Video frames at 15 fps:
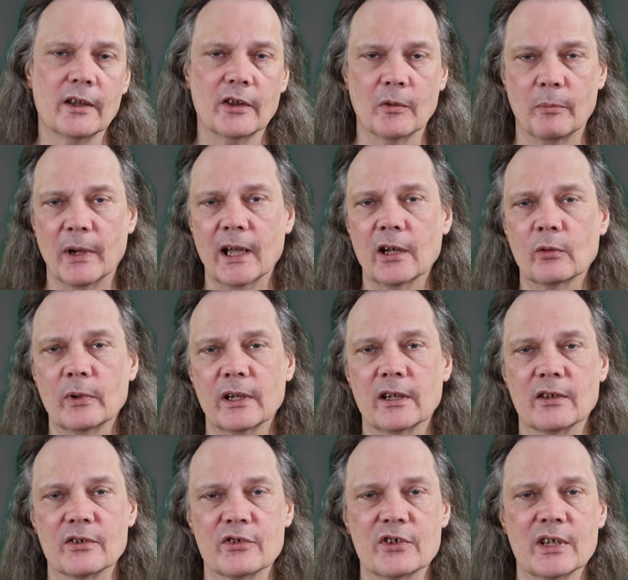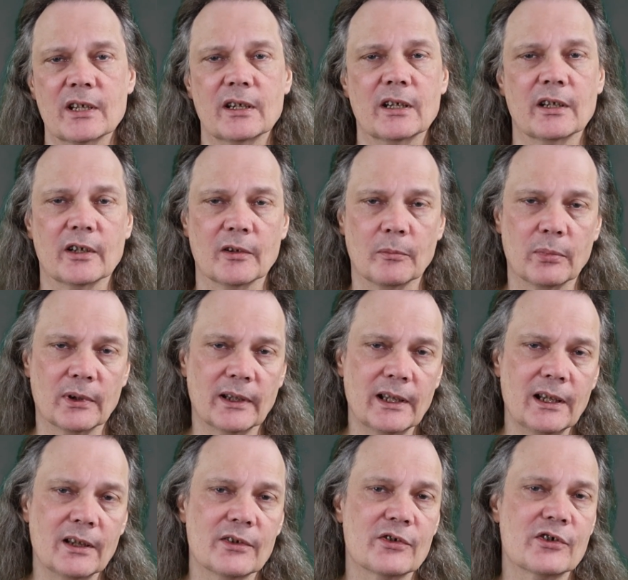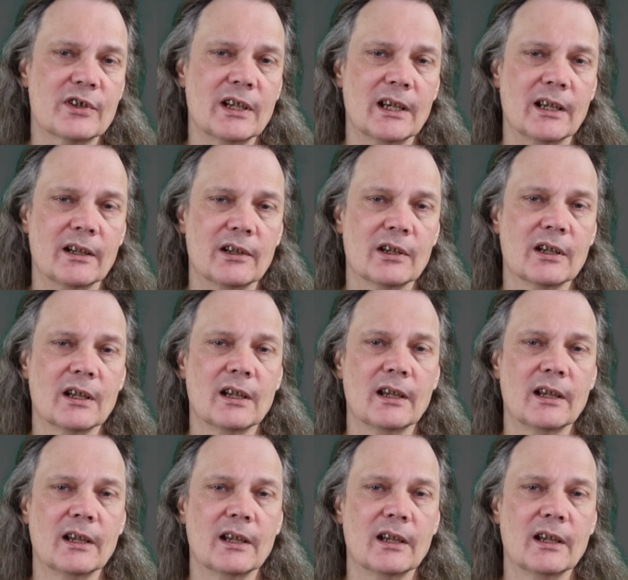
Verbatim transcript: the battery can sit in a depleted state